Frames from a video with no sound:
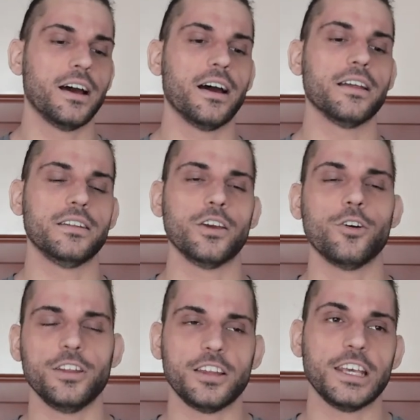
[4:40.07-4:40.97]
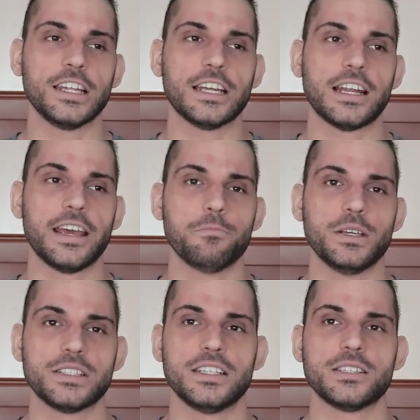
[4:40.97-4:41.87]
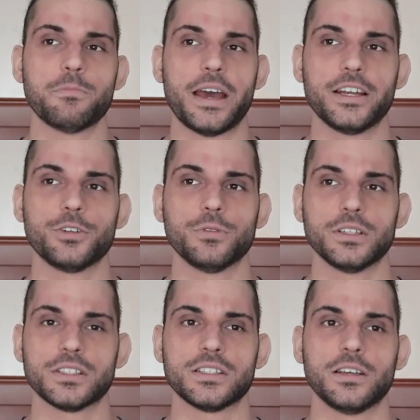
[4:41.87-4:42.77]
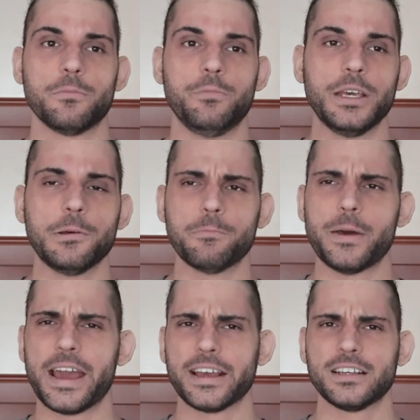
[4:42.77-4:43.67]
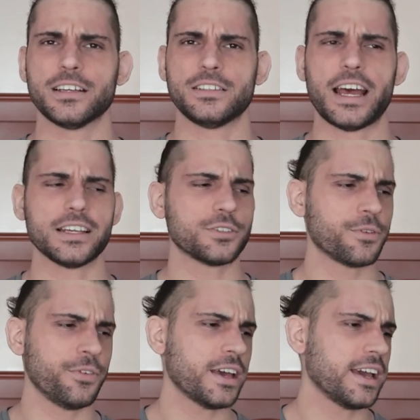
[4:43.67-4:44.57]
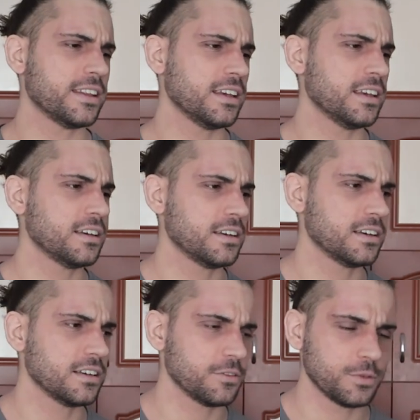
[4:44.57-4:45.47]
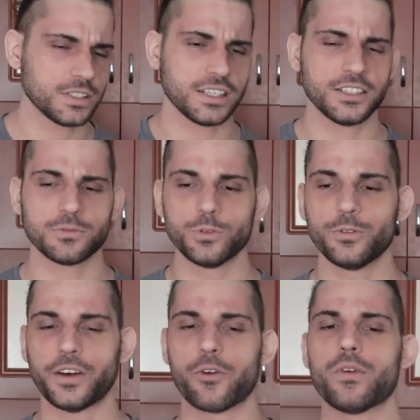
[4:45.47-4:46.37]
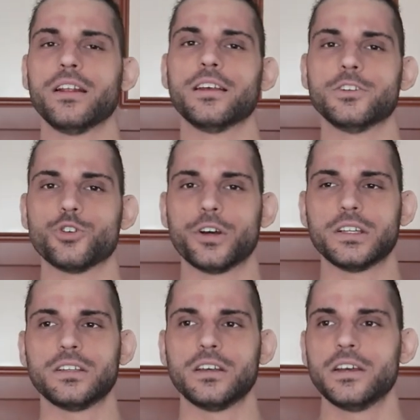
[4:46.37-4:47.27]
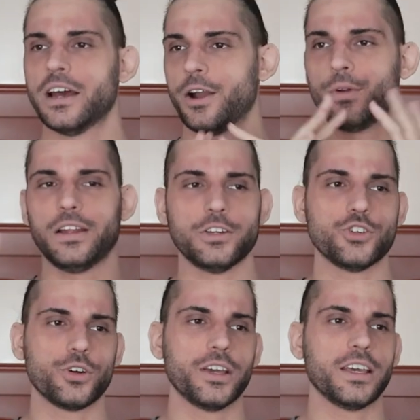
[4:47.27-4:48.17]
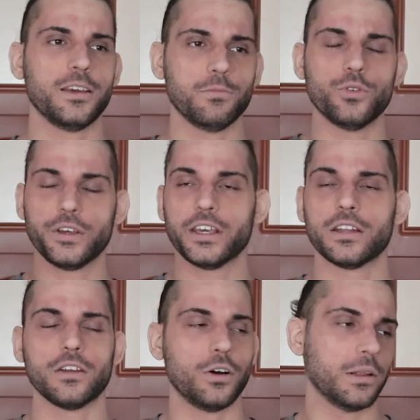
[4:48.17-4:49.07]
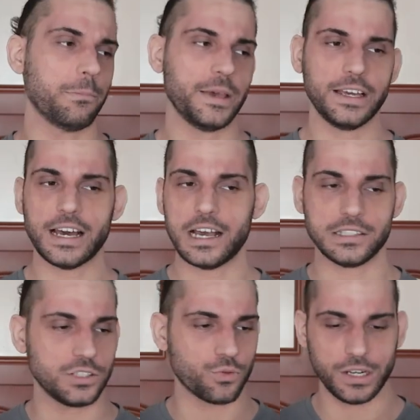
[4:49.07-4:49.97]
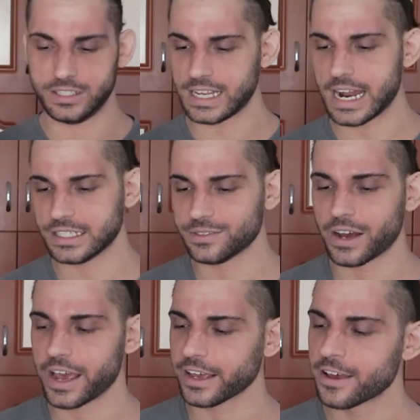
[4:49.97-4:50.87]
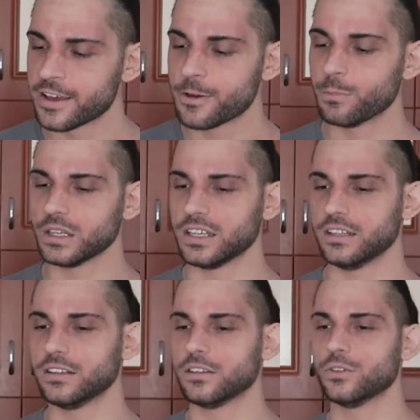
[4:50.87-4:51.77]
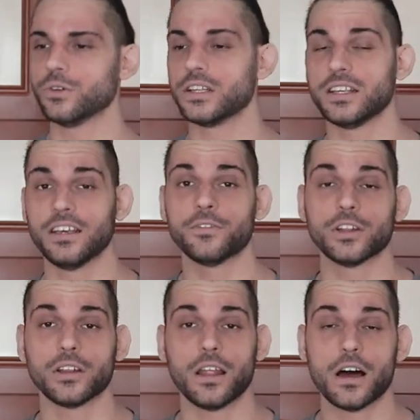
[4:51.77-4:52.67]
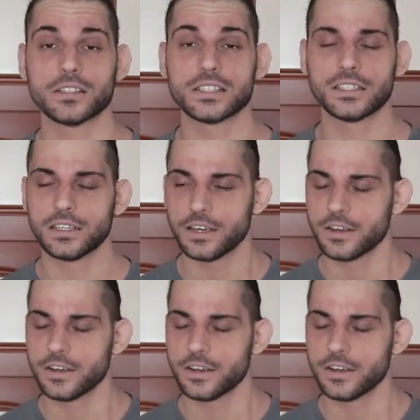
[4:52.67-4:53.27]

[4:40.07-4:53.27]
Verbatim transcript: Uh, the only thing that I missed this match was Big Bang Catastrophe, I think it was his move. I really enjoy it. I really enjoy him doing it on a big guys. It's really satisfying, but he didn't do it. He even lost.